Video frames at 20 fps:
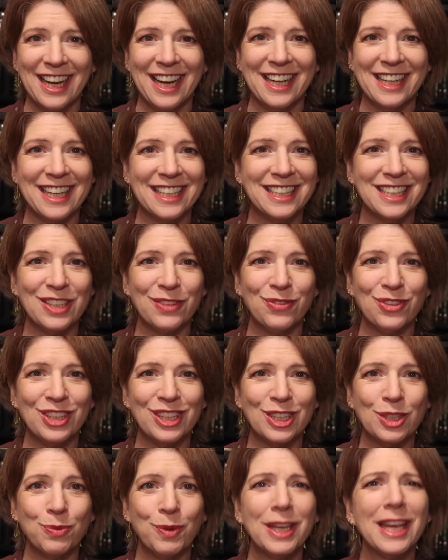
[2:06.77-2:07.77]
And that's it for
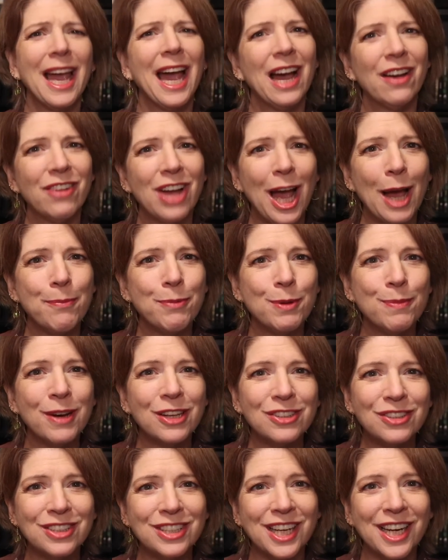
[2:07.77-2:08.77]
this week. Have a happy
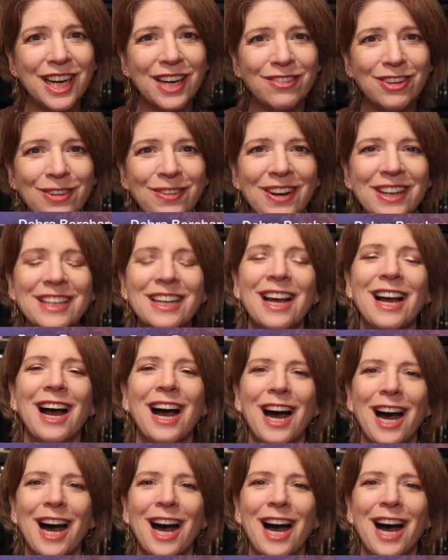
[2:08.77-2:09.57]
Mother's Day, everyone.